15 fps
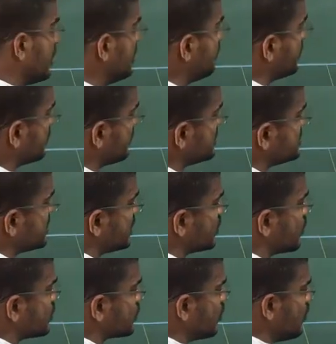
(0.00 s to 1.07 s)
In between
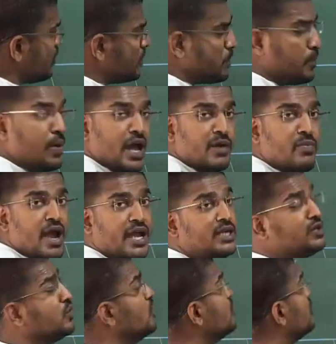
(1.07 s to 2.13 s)
0 to pi by
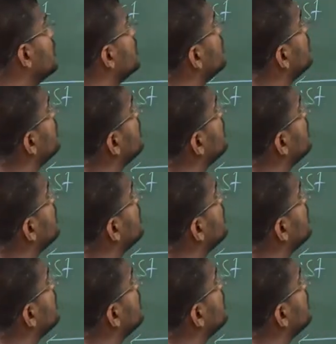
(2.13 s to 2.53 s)
2.